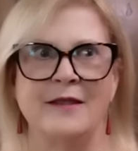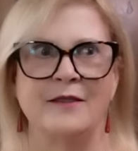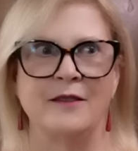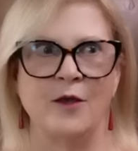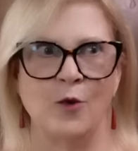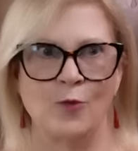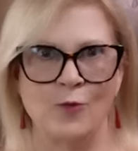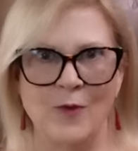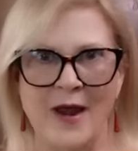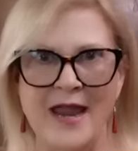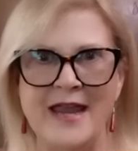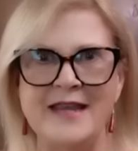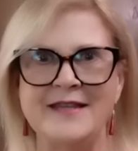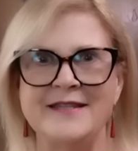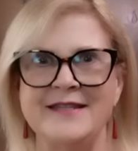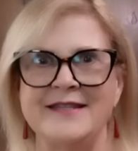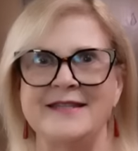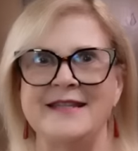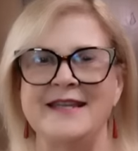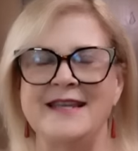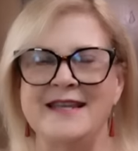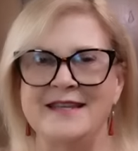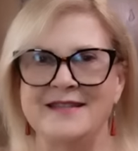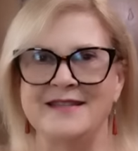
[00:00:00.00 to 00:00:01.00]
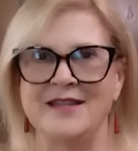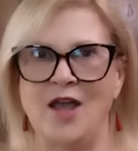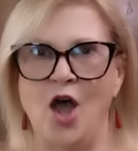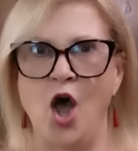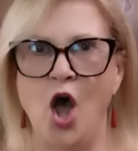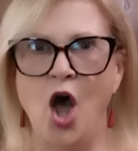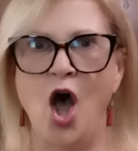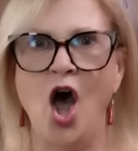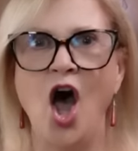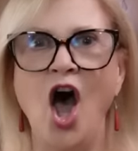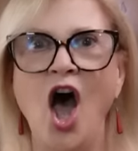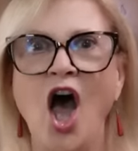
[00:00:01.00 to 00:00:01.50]
The race is
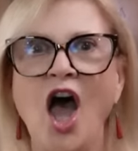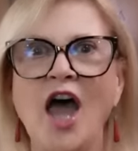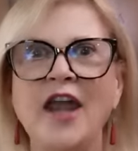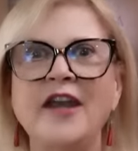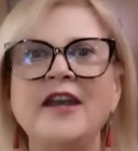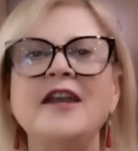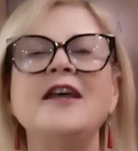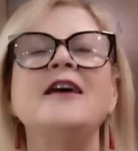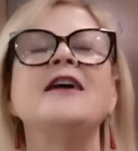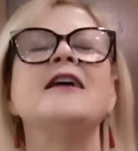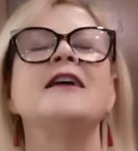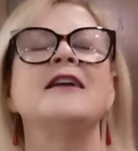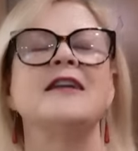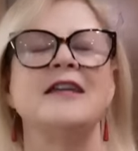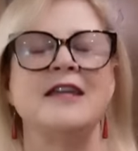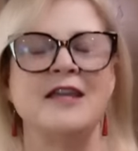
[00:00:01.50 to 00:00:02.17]
on.